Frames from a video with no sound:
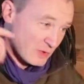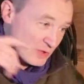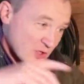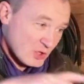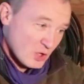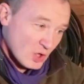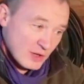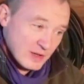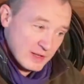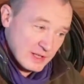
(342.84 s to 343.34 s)
there's
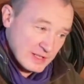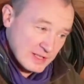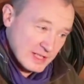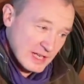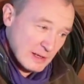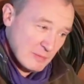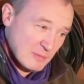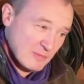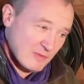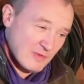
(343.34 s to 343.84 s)
not the
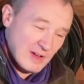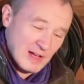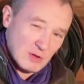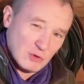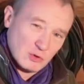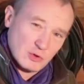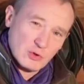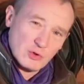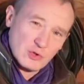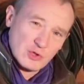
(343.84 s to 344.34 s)
same
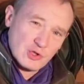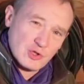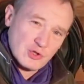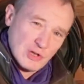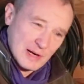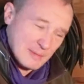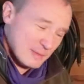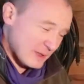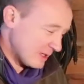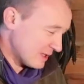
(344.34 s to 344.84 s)
Velcro
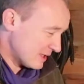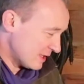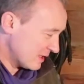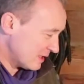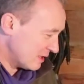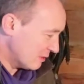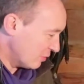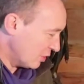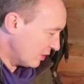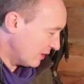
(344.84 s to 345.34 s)
strapping
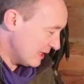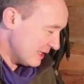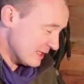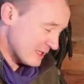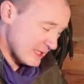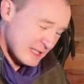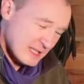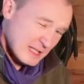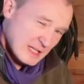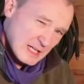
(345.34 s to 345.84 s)
system on
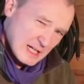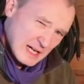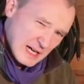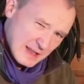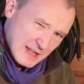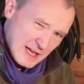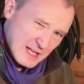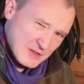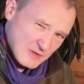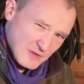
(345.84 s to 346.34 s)
these,
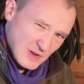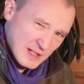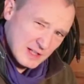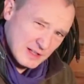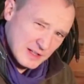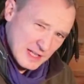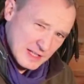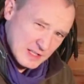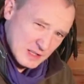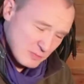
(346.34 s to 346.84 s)
and that's fine,
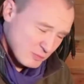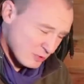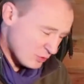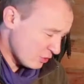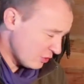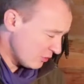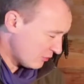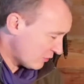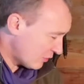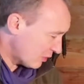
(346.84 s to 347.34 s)
and that's
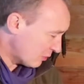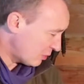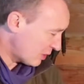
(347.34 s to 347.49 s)
approved for